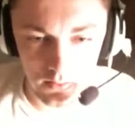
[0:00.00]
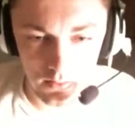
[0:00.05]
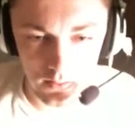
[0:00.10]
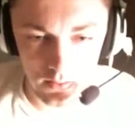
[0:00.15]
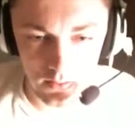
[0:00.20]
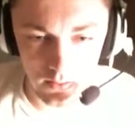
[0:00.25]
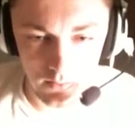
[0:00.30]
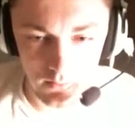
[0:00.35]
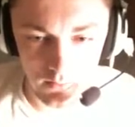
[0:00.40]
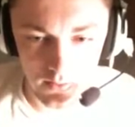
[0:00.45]

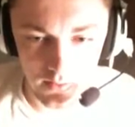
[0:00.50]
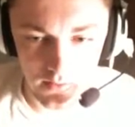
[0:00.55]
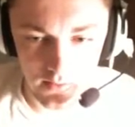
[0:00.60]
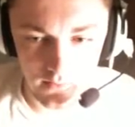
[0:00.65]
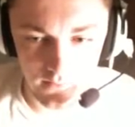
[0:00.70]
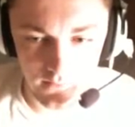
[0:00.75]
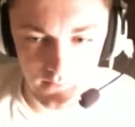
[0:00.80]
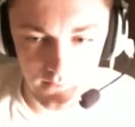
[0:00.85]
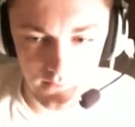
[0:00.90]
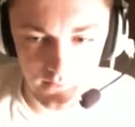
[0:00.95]
Okay, where's the
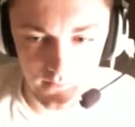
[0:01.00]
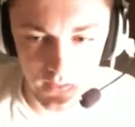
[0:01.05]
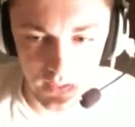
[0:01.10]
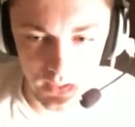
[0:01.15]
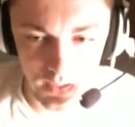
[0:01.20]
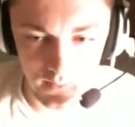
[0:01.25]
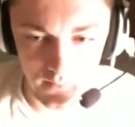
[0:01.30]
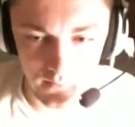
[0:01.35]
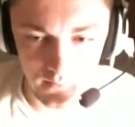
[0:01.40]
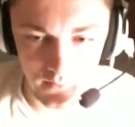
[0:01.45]

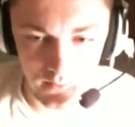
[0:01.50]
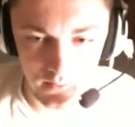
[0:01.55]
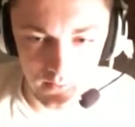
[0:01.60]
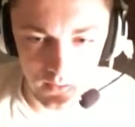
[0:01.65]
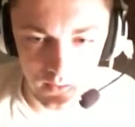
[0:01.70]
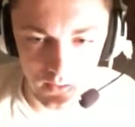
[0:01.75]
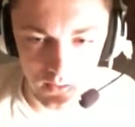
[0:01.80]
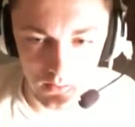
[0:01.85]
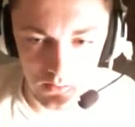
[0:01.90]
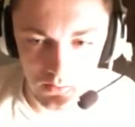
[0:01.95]
fucking
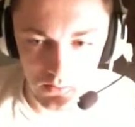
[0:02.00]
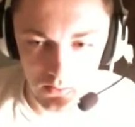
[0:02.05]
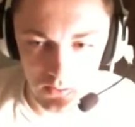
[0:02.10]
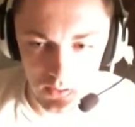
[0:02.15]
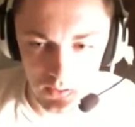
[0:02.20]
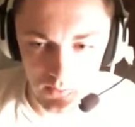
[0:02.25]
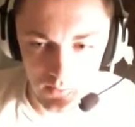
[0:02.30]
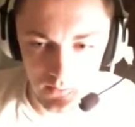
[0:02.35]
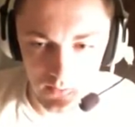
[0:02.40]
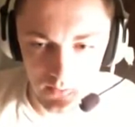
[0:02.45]
photo?
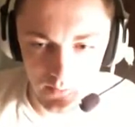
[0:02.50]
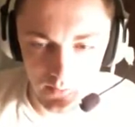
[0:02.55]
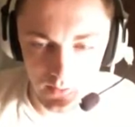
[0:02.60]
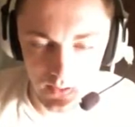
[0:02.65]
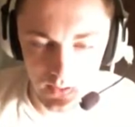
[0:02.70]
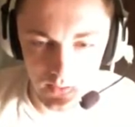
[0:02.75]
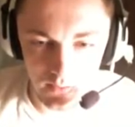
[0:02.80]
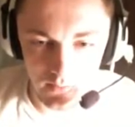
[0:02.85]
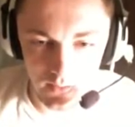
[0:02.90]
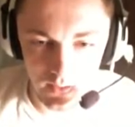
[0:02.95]
I'm not
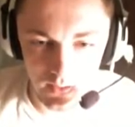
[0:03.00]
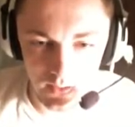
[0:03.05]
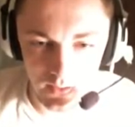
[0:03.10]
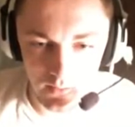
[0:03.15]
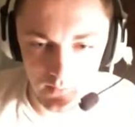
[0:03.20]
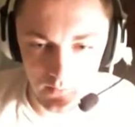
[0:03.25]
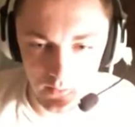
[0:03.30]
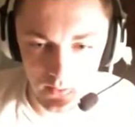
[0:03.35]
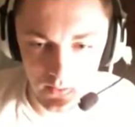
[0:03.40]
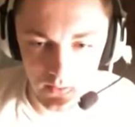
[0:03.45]
playing around
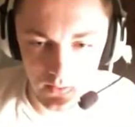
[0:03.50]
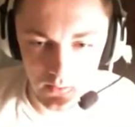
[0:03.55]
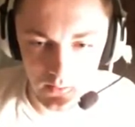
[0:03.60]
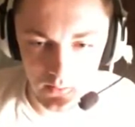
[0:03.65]
anymore.